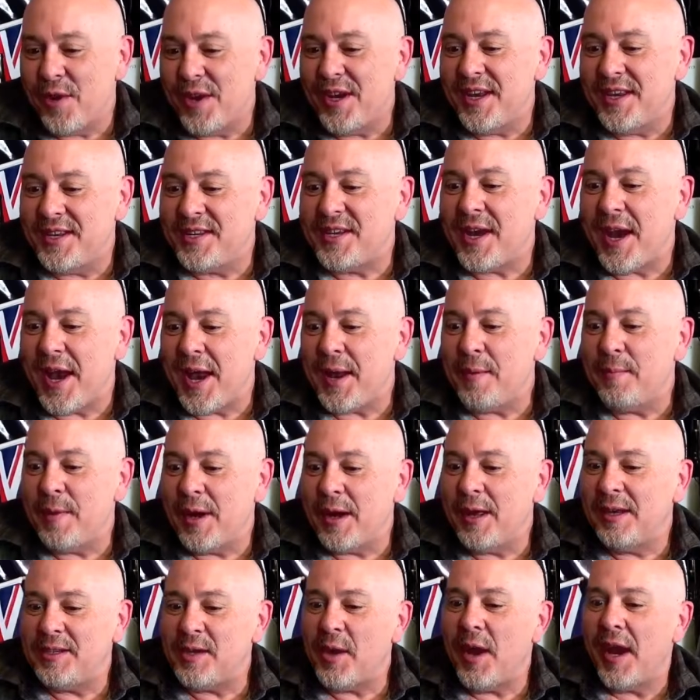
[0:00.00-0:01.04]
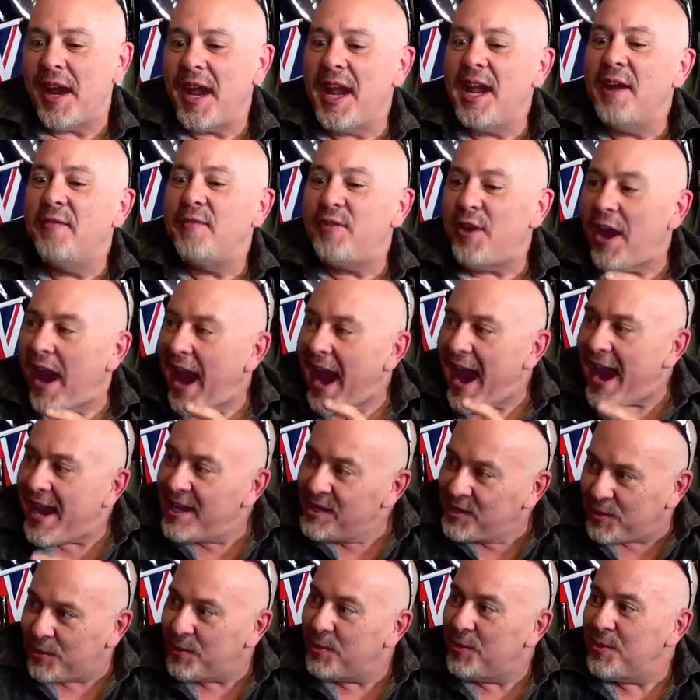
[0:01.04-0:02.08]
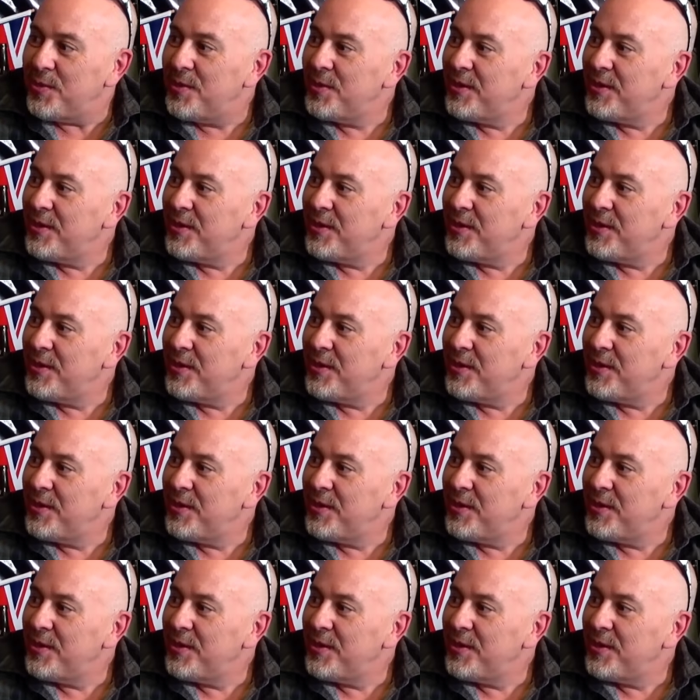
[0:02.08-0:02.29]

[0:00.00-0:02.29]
what you say, but it's like if you had to,